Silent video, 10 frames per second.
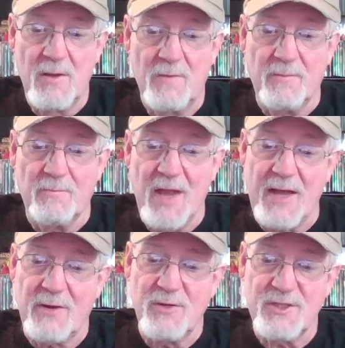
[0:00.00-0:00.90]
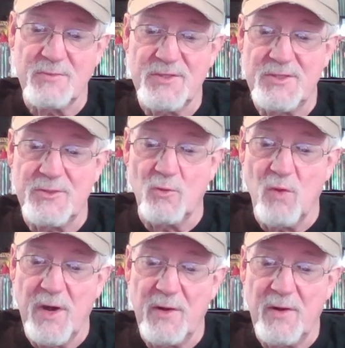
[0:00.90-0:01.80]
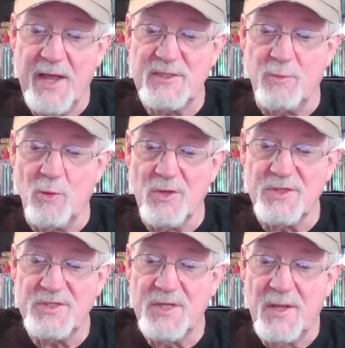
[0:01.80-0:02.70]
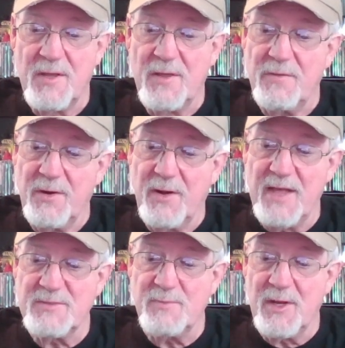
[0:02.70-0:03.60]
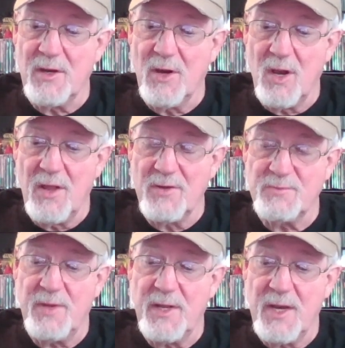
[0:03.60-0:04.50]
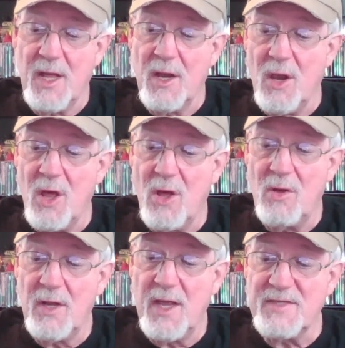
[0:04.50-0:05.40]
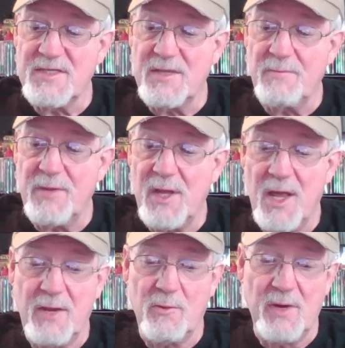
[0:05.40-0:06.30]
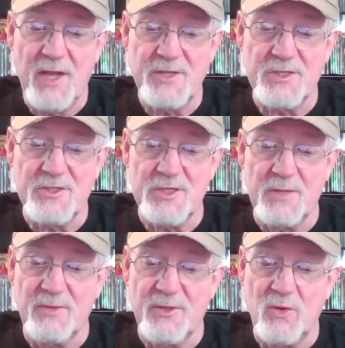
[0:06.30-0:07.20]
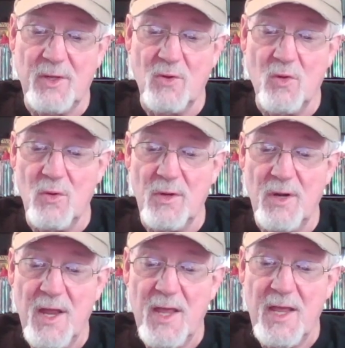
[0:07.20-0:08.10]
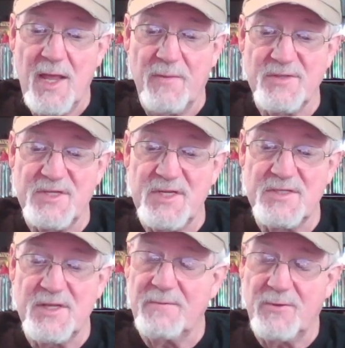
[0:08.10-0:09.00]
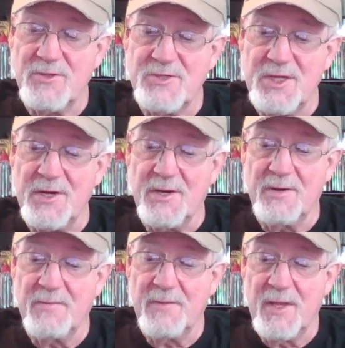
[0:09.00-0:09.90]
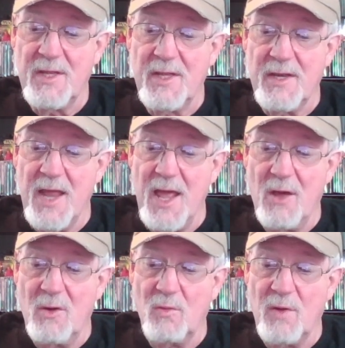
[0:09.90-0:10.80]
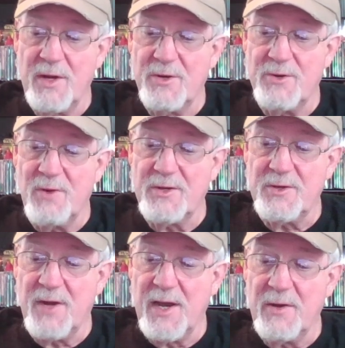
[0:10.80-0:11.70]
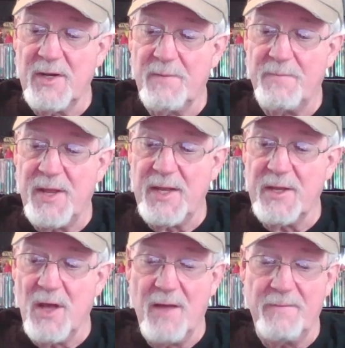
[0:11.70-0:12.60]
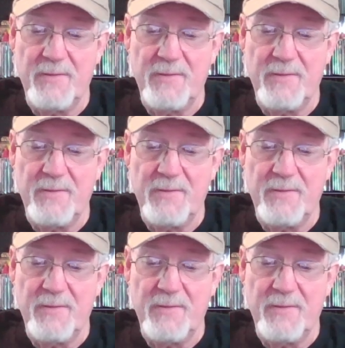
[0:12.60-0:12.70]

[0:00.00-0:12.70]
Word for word: From Black Christmas to rare exports, there has been there's been long a symbiotic relationship between horror and the season of good cheer. Now, writer-director Eric Pennycoff